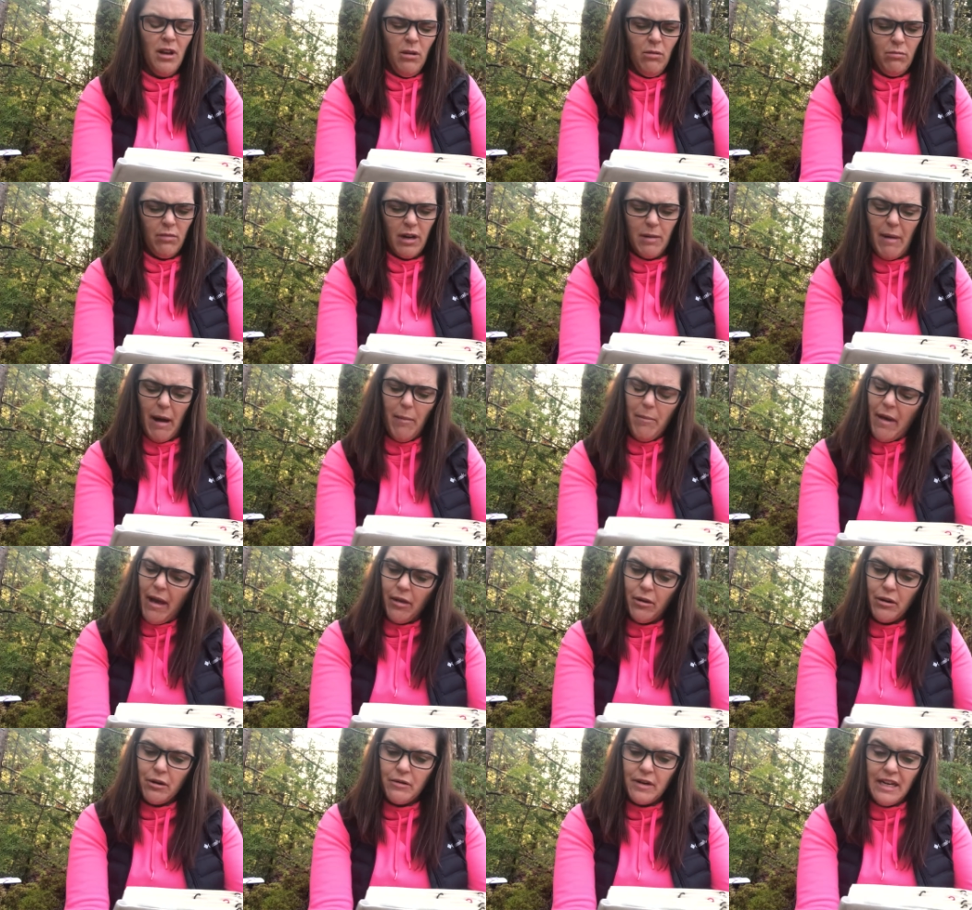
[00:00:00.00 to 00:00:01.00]
What about
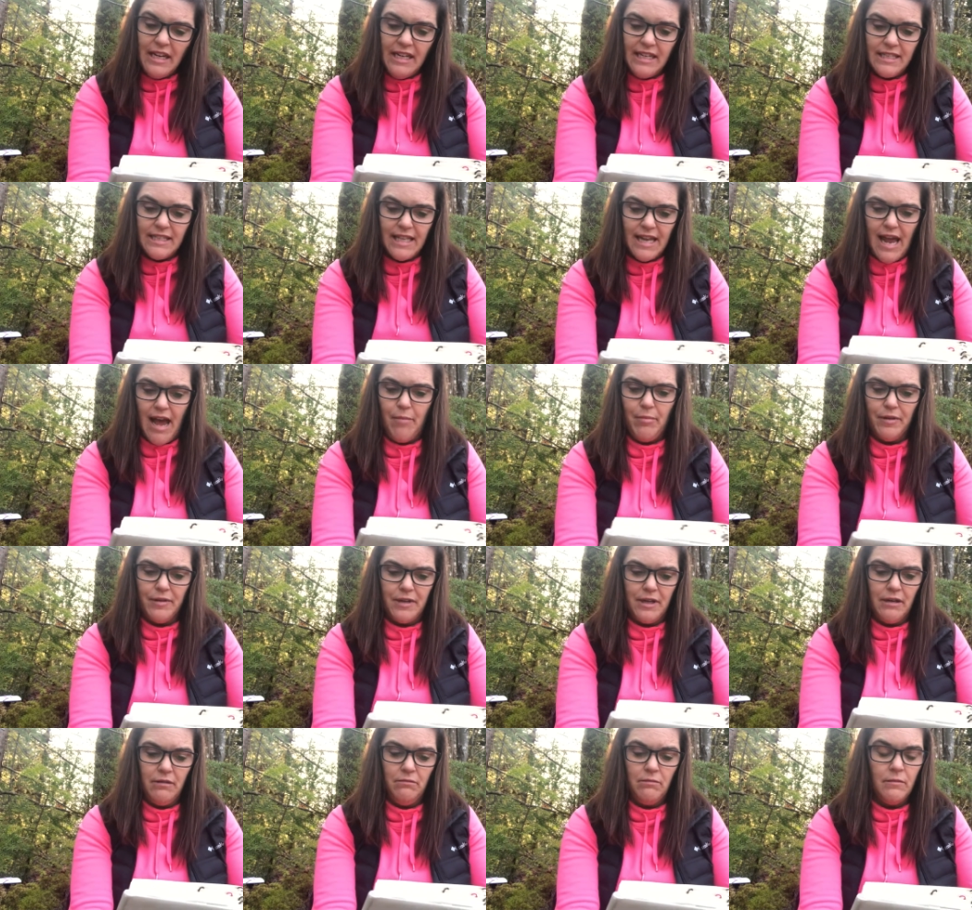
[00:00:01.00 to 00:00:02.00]
Pellegrina, said
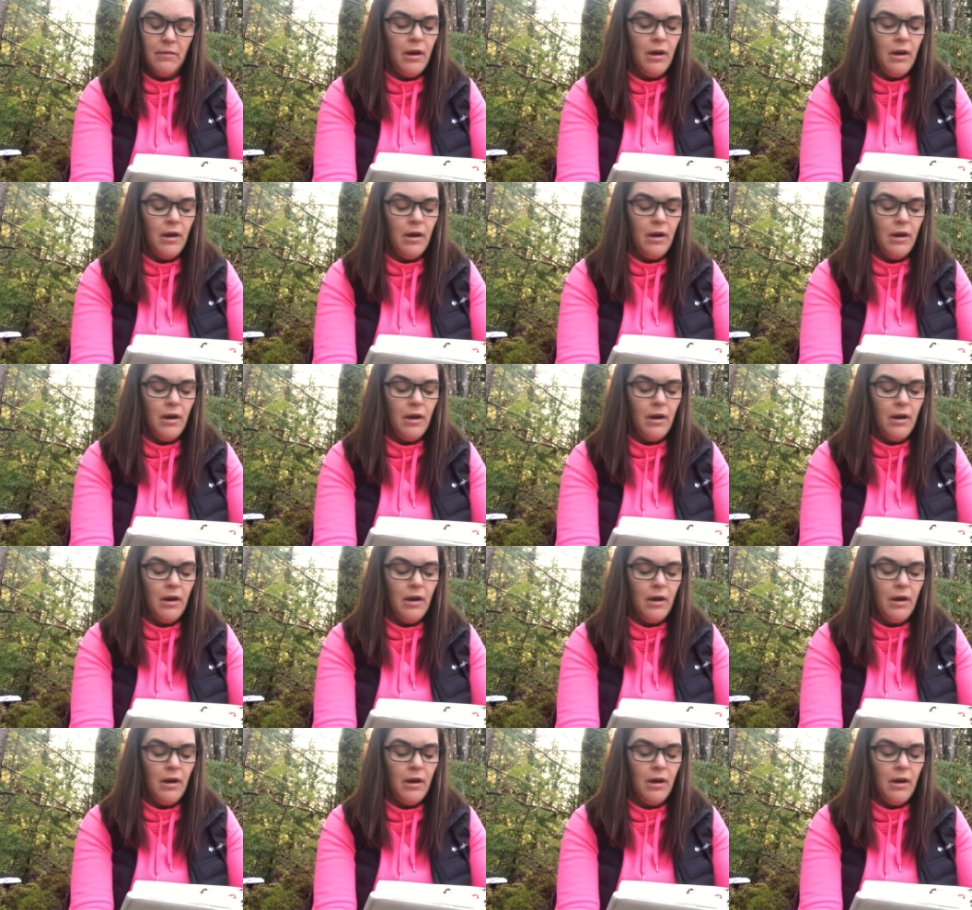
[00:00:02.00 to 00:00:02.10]
Abilene.